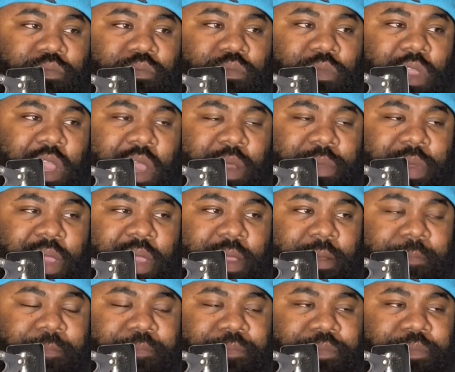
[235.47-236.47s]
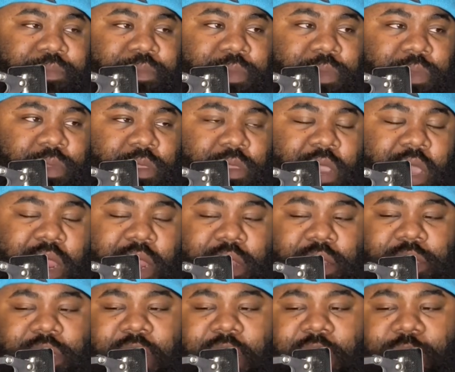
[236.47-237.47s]
I mean, you got to
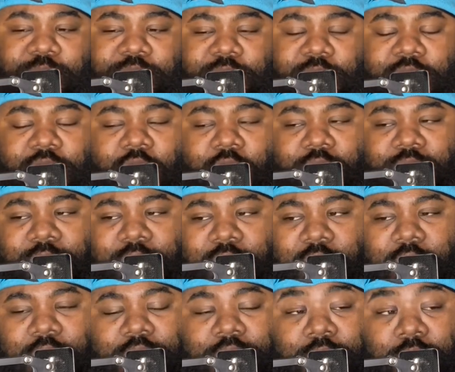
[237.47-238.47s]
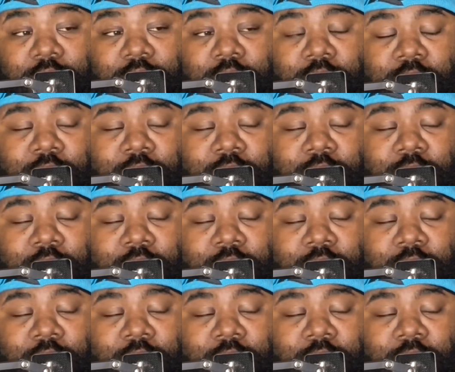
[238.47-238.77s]
understand it was a COVID year too.